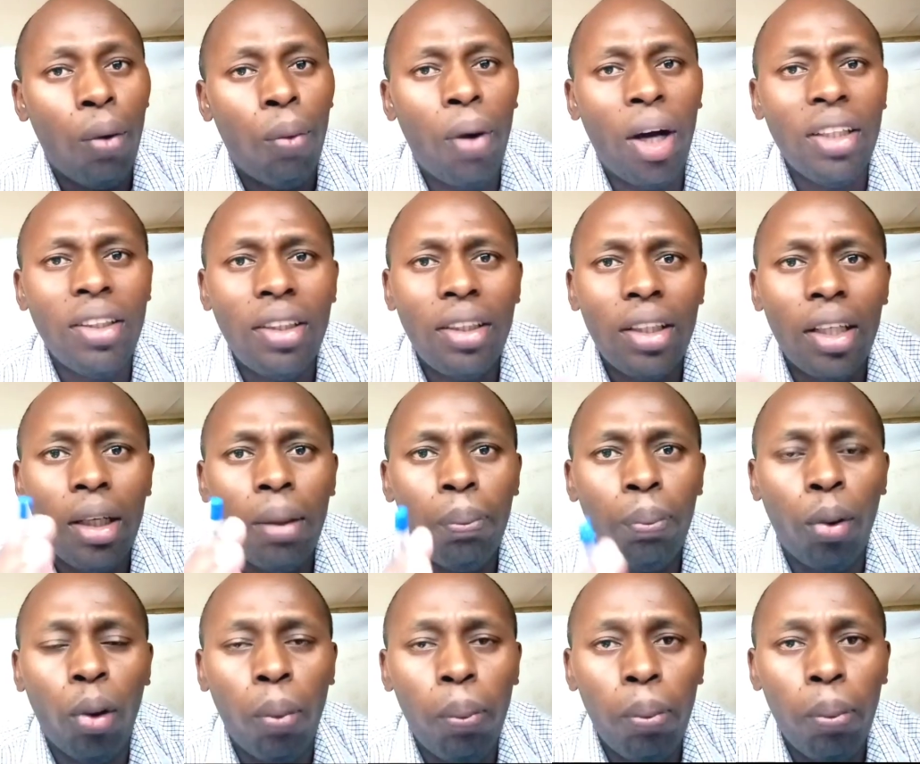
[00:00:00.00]
Once they
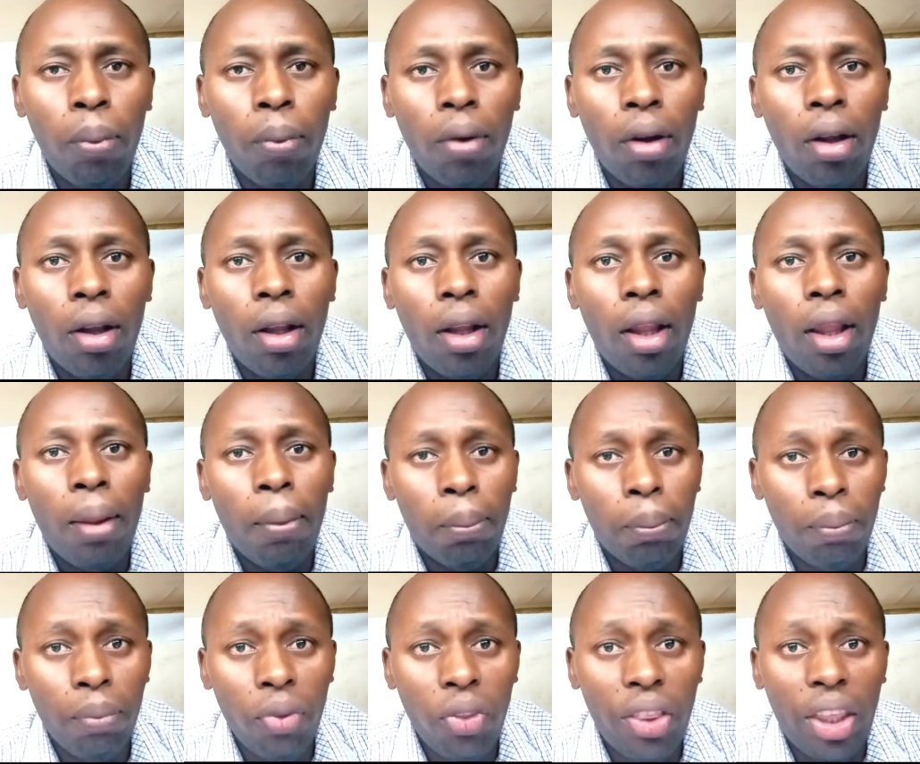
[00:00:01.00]
poop,
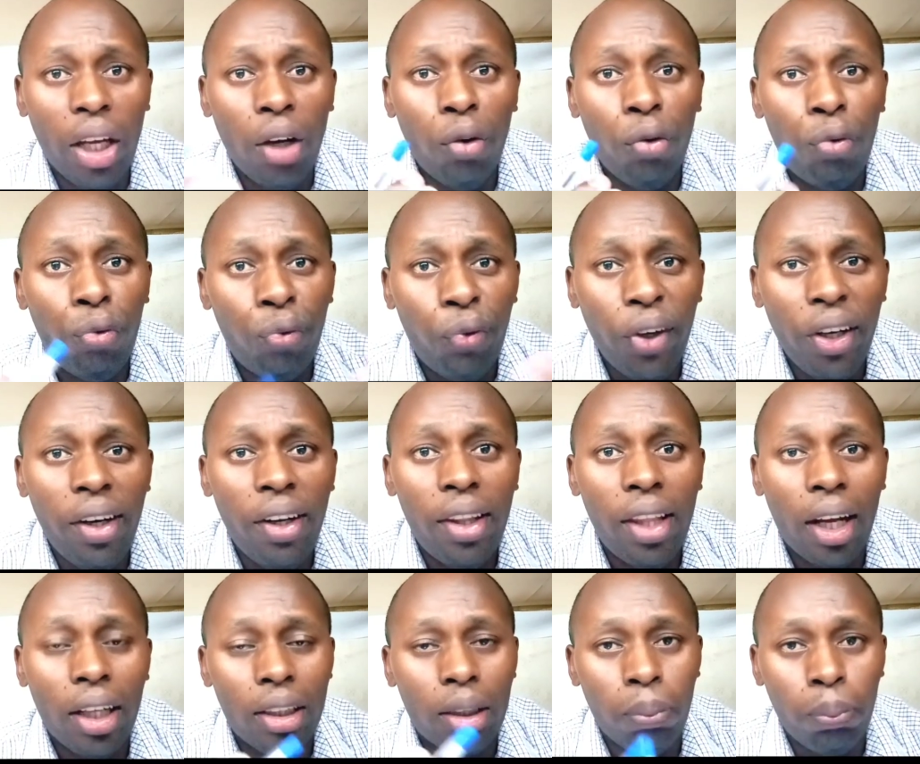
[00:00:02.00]
they will feed
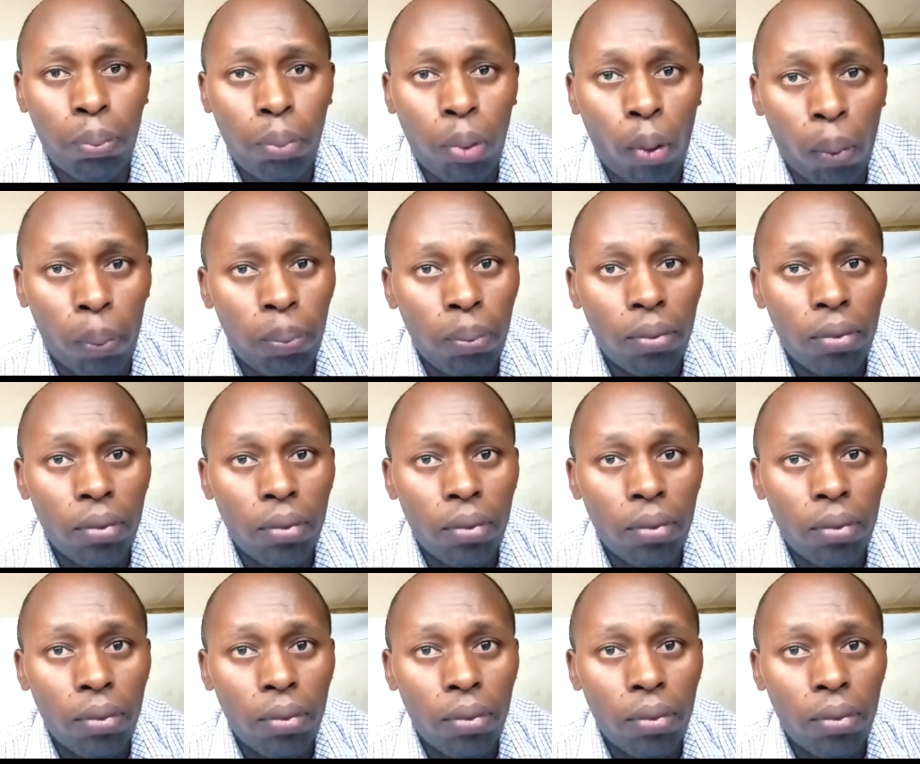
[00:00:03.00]
that poop.